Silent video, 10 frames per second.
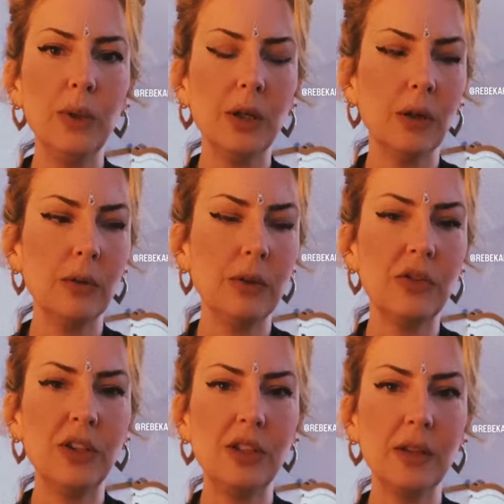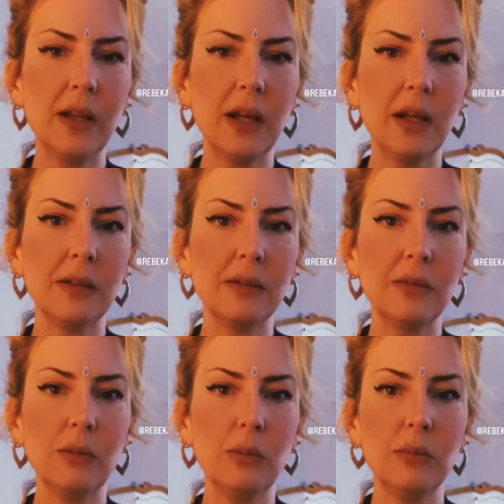you know, you're sitting there
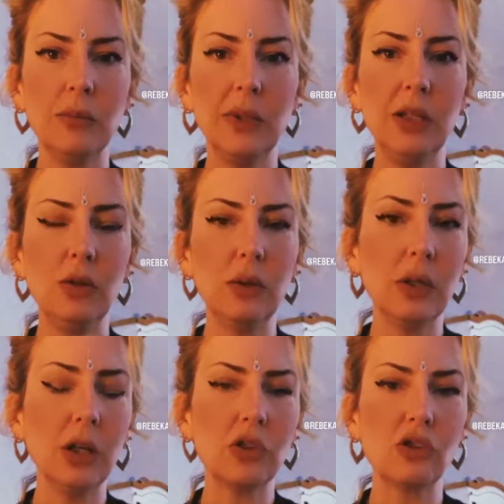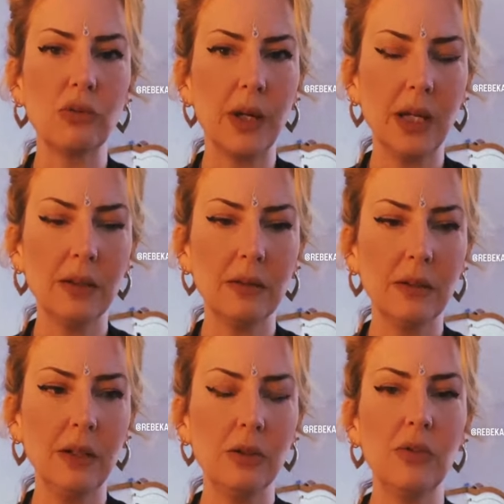in your luxury,
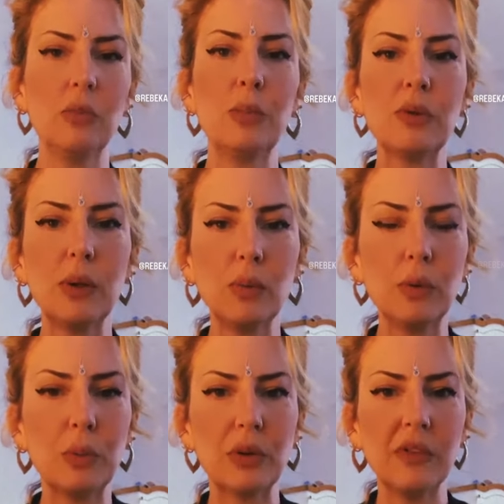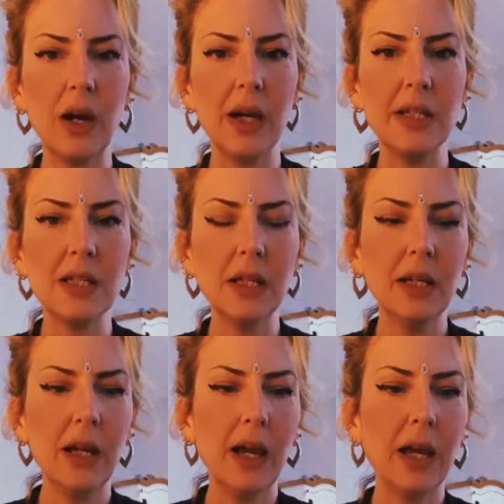you know, spirit will provide.
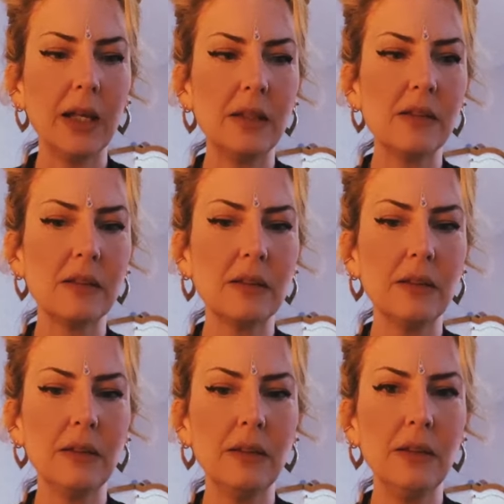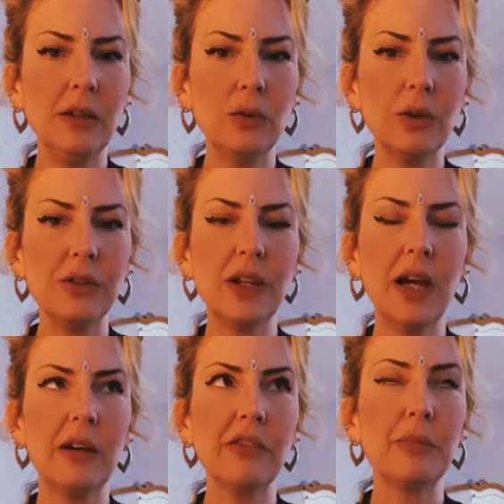And you're going to
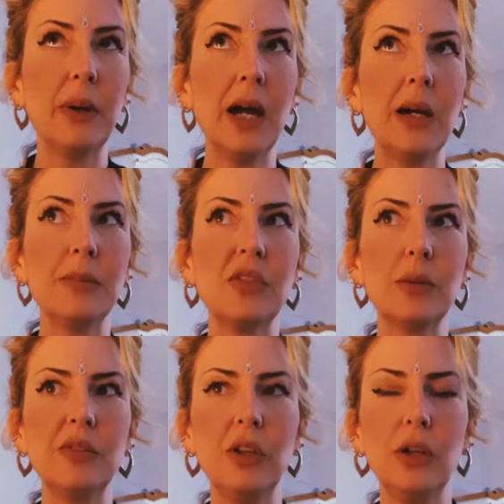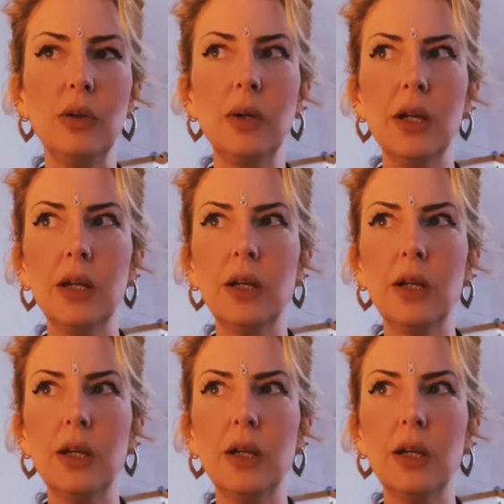have perhaps some of you